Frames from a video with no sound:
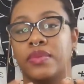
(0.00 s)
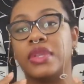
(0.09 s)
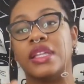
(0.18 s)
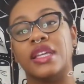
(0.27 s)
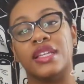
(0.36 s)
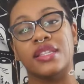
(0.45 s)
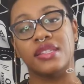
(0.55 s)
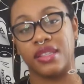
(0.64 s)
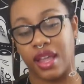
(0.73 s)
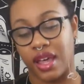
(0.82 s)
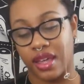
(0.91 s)
please
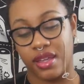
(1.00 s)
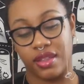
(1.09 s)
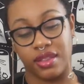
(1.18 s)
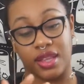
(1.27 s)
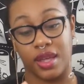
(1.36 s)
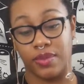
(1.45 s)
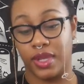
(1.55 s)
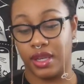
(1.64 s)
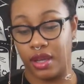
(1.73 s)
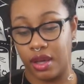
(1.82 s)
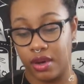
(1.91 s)
let me
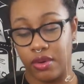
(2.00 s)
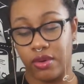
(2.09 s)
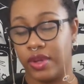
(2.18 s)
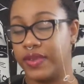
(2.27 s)
know.